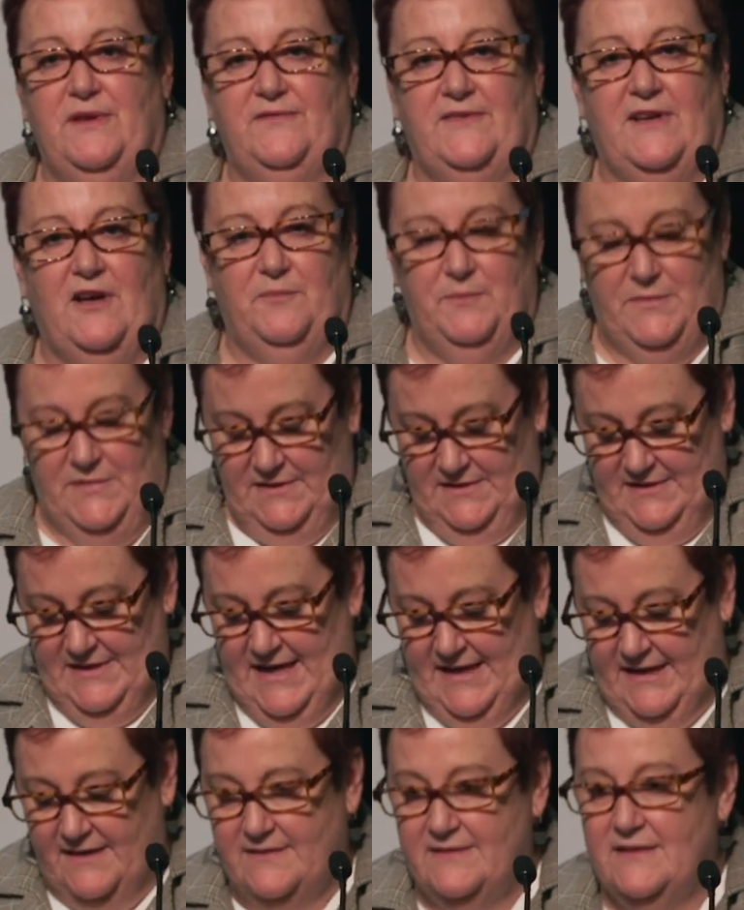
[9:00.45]
of government
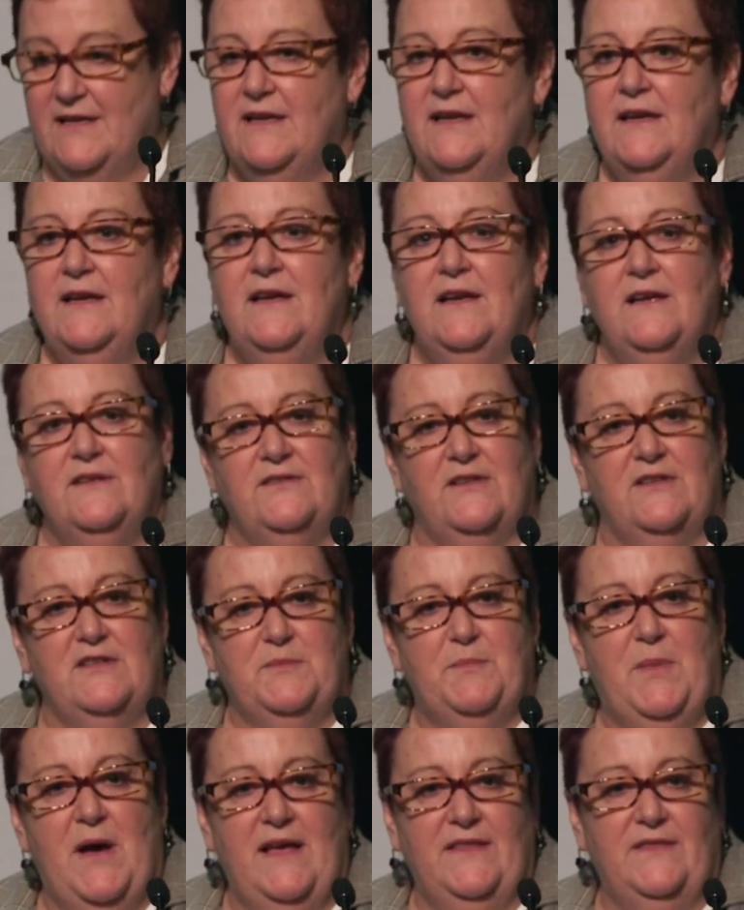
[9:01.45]
takes. So
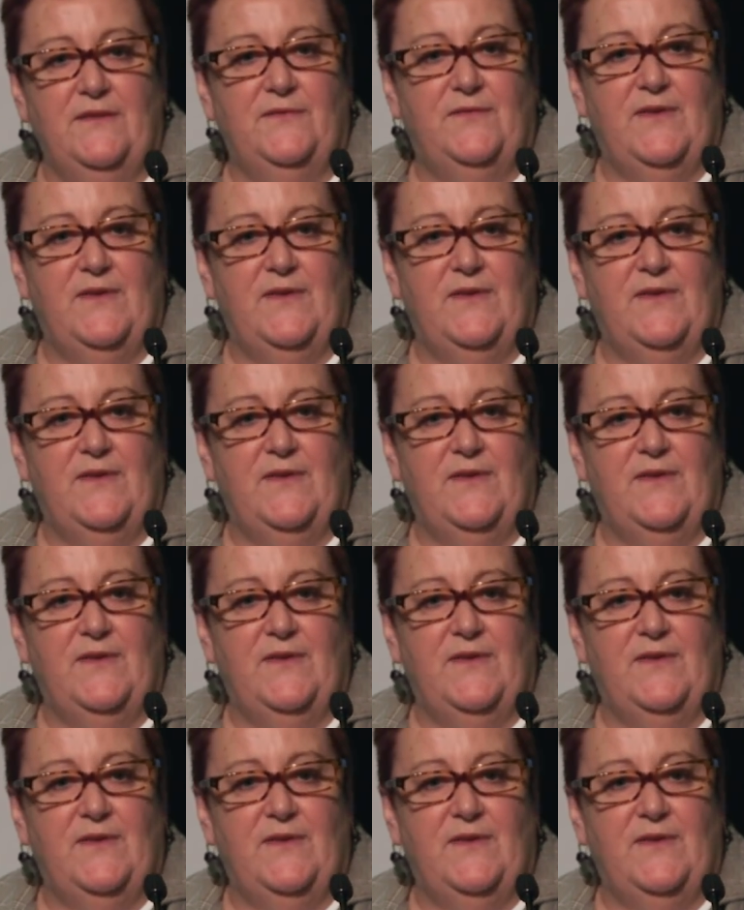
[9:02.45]
despite the